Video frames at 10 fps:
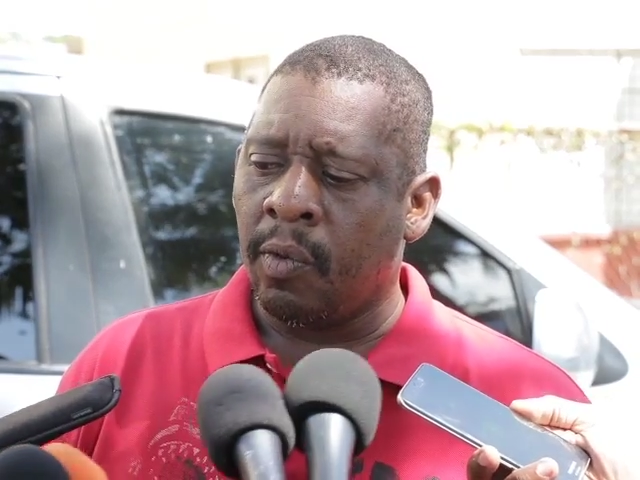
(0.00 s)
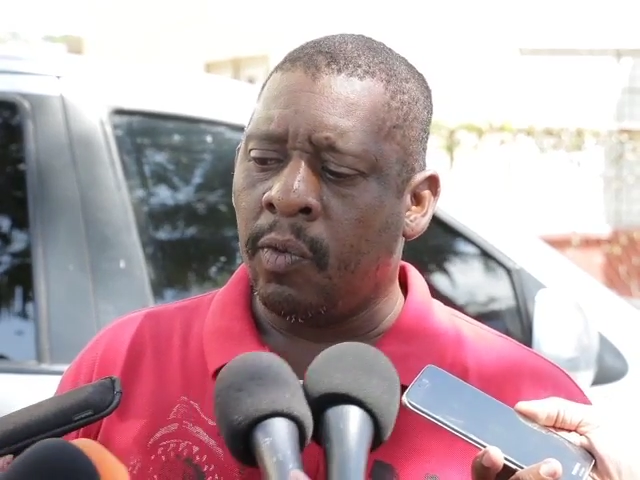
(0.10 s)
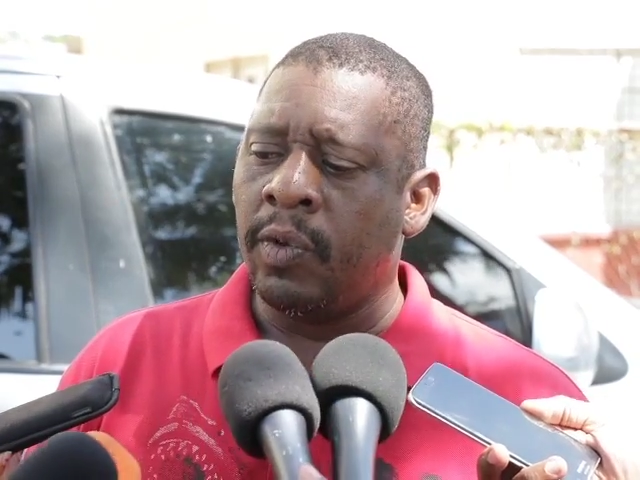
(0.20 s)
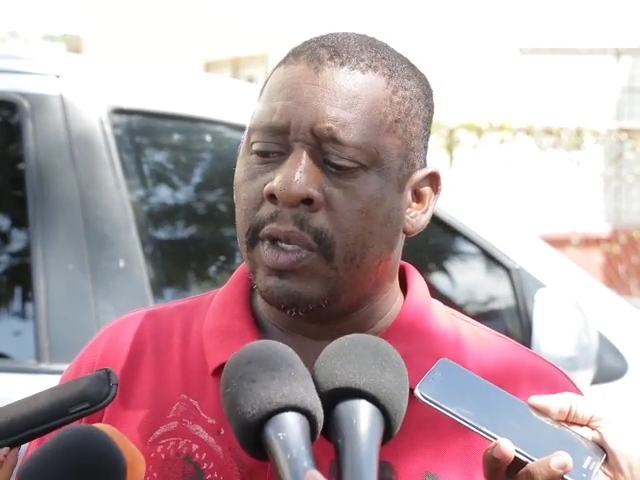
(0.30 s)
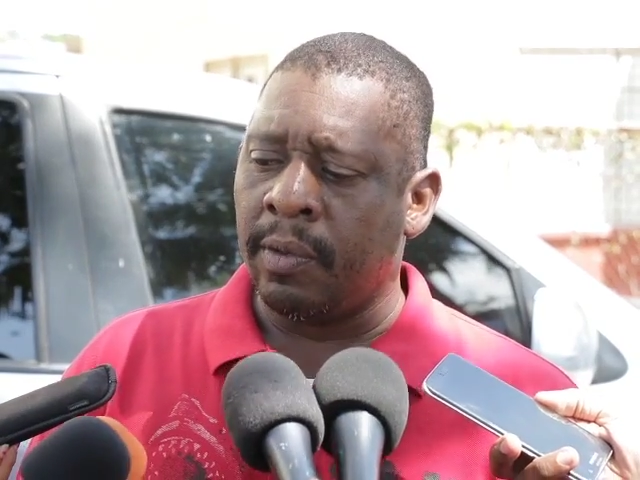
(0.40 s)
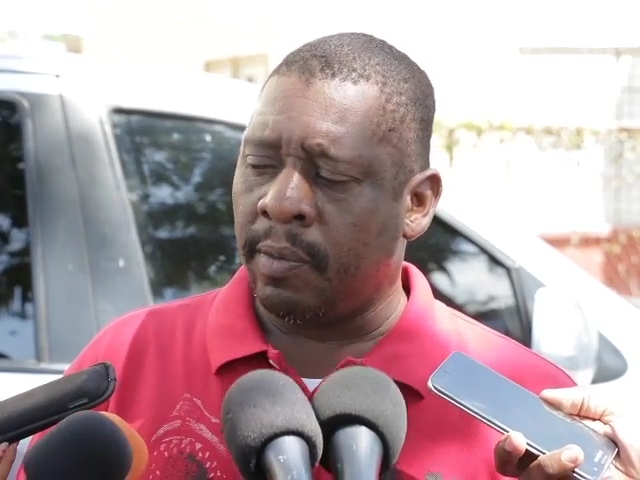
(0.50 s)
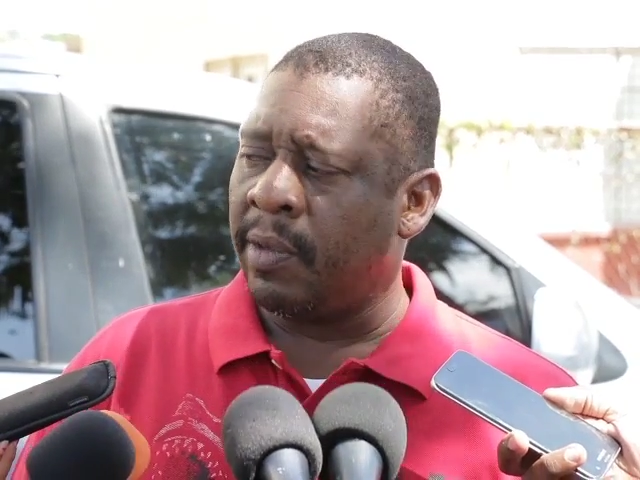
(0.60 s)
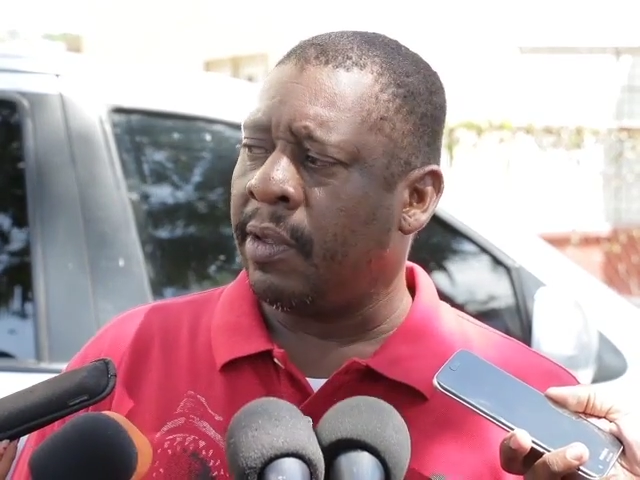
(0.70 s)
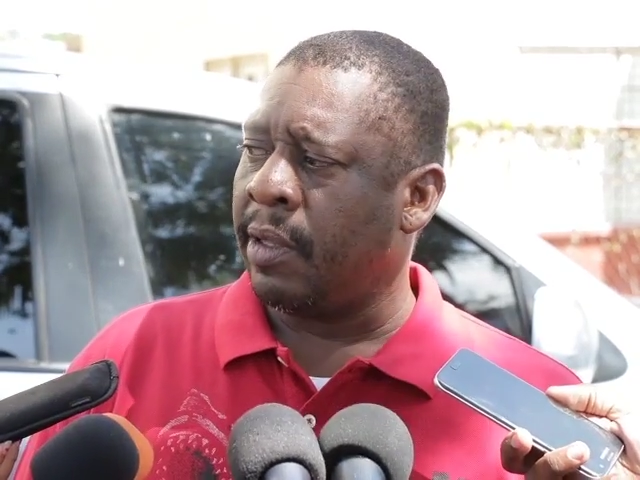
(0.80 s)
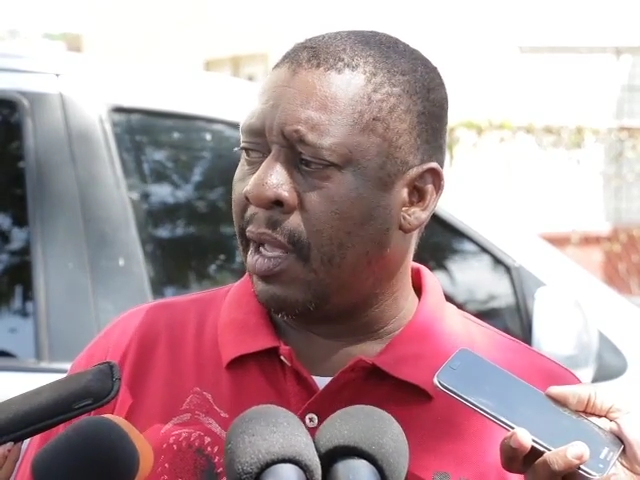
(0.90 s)
We,
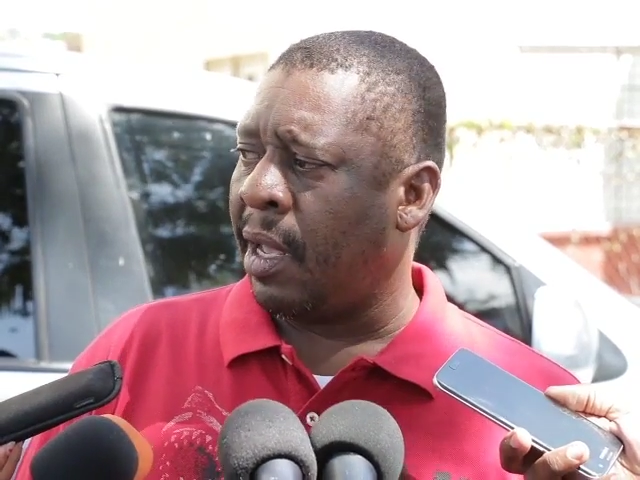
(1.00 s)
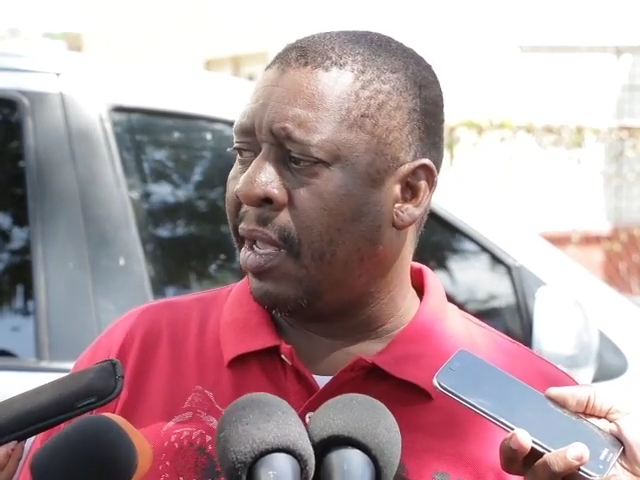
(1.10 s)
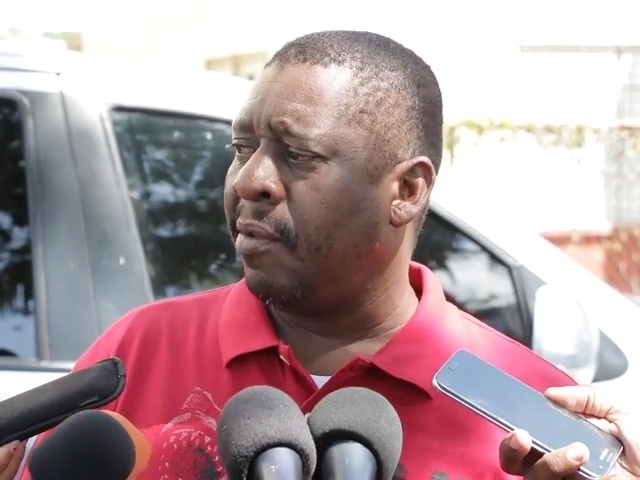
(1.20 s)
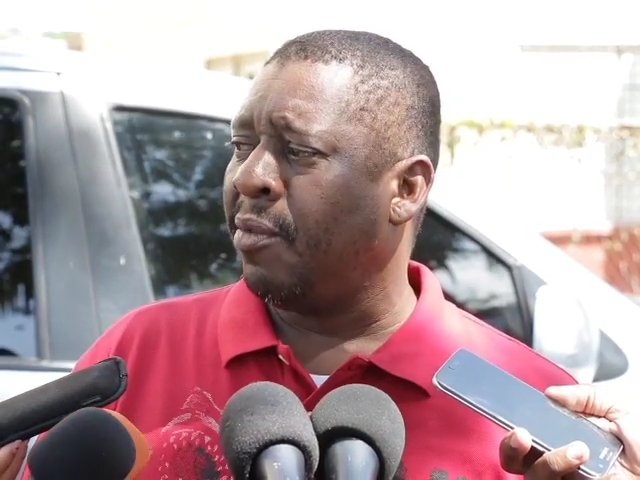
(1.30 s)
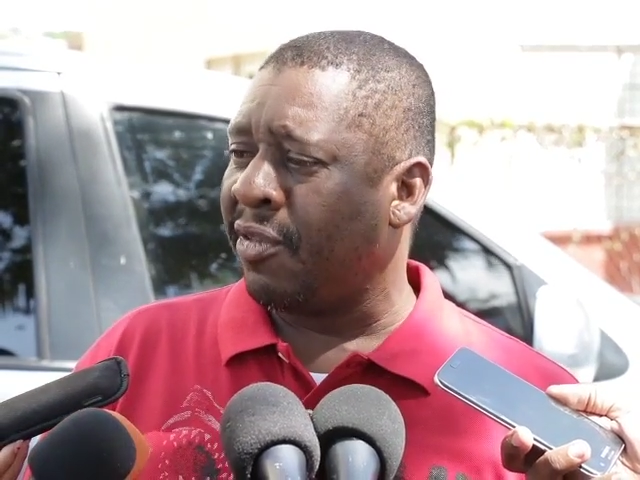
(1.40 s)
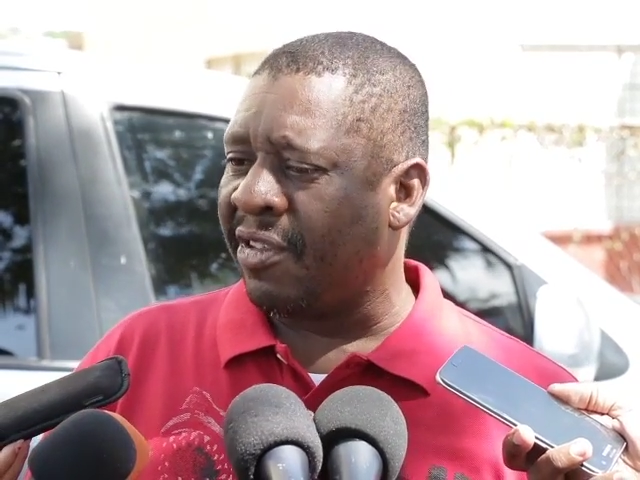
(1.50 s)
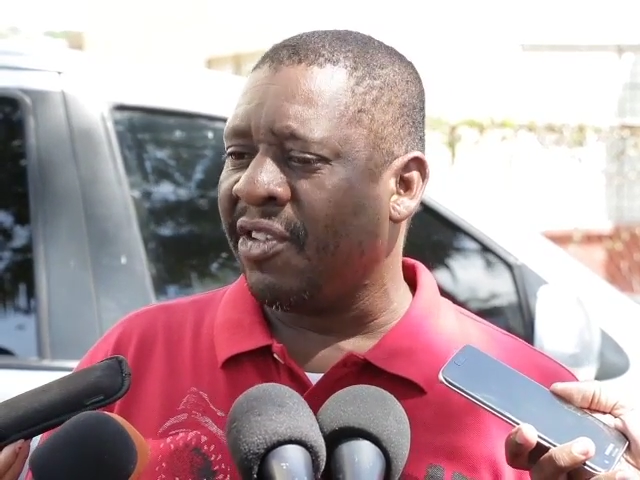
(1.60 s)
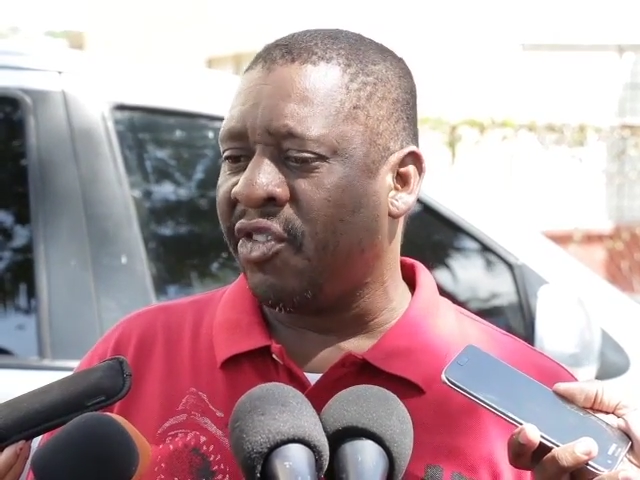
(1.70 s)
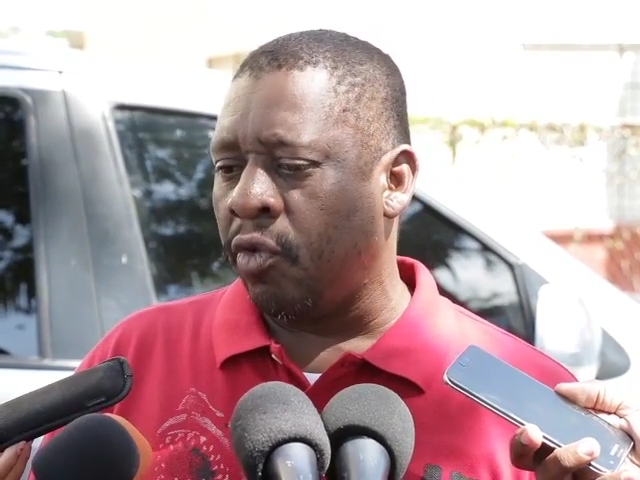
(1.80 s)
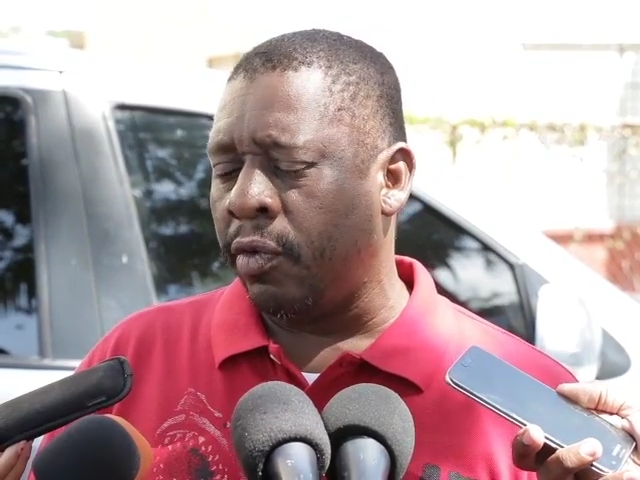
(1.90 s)
I must
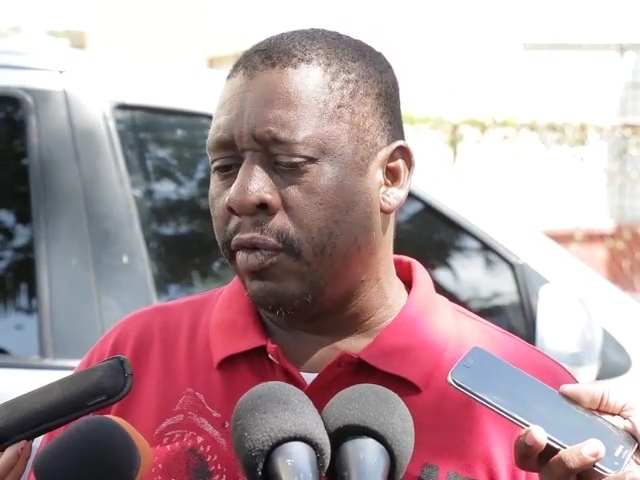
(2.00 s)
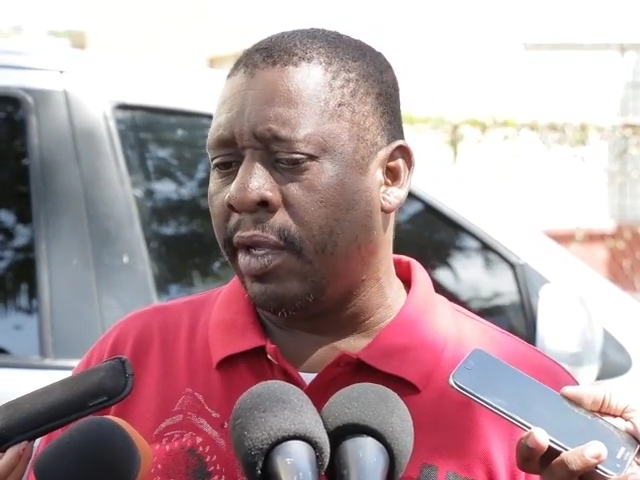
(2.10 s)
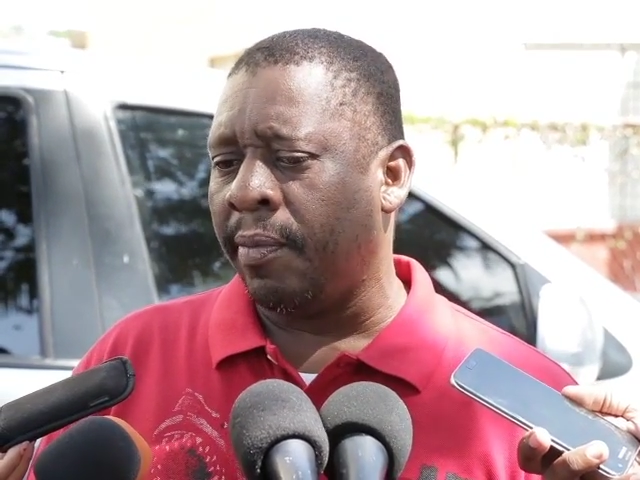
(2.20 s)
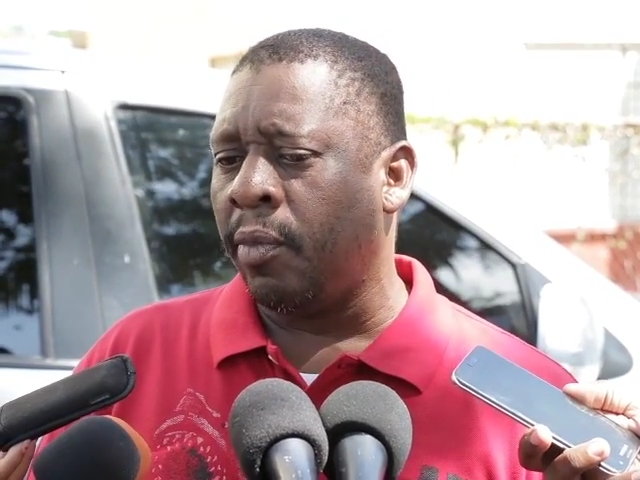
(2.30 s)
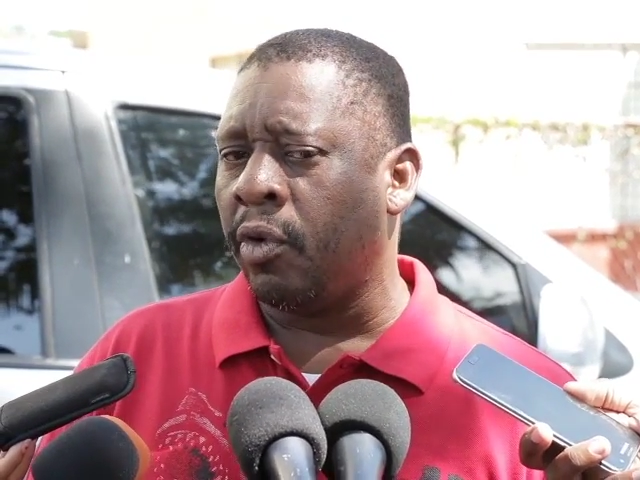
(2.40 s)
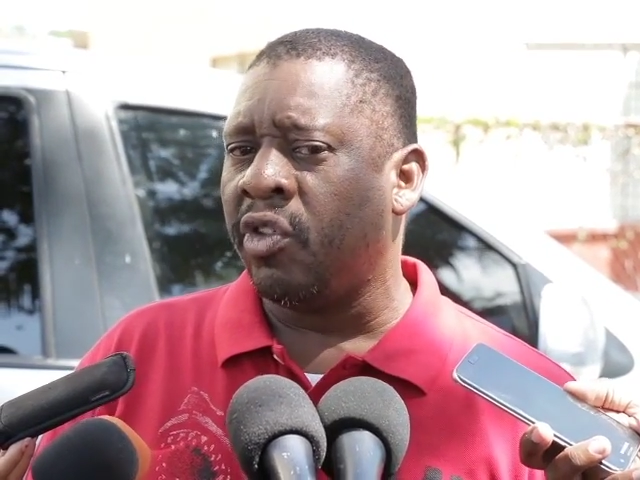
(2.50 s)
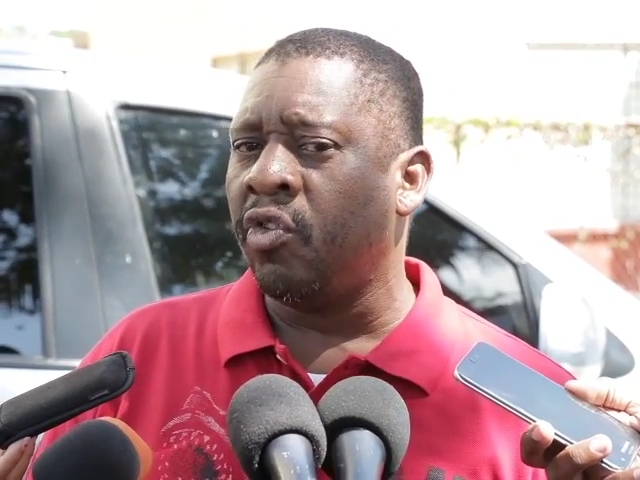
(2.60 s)
assure you that both